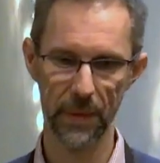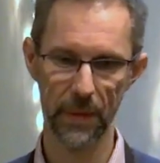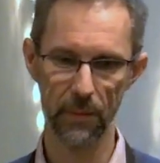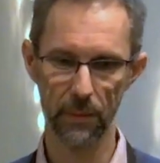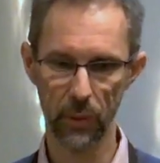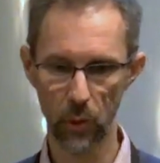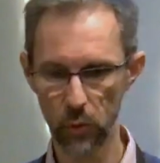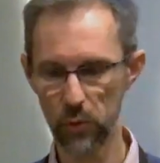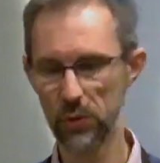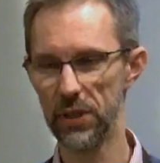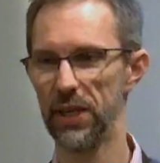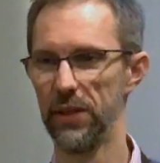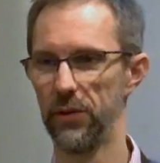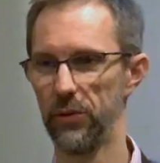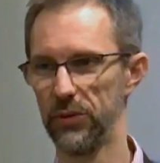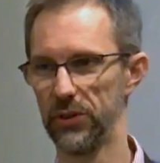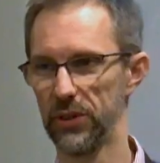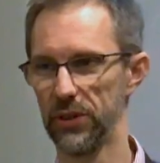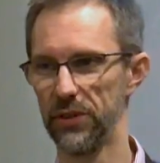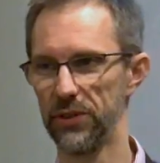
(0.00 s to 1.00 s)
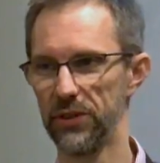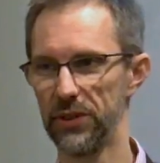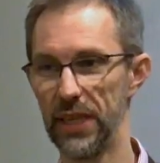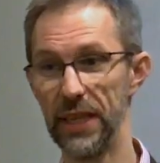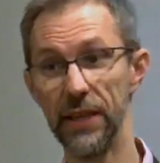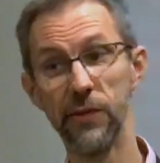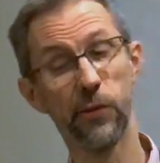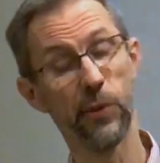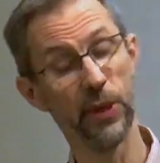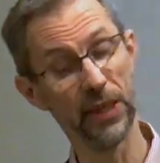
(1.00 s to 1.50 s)
Paul tells us,
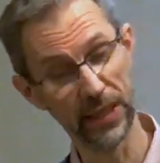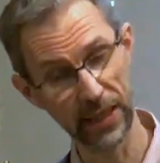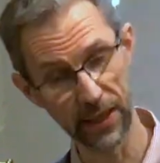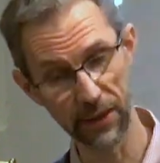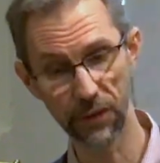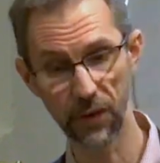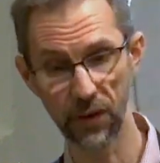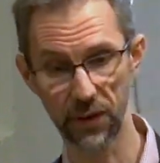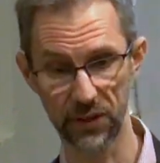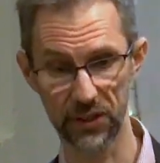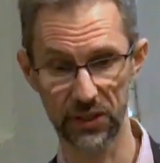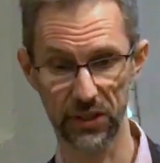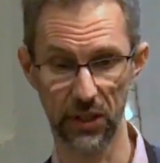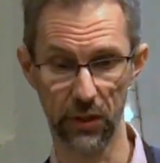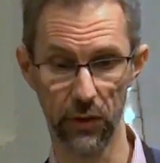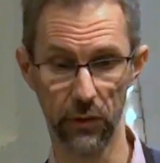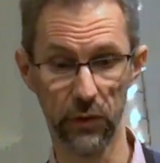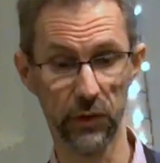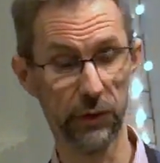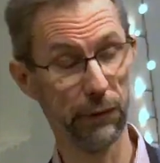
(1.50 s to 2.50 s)
if we give ourselves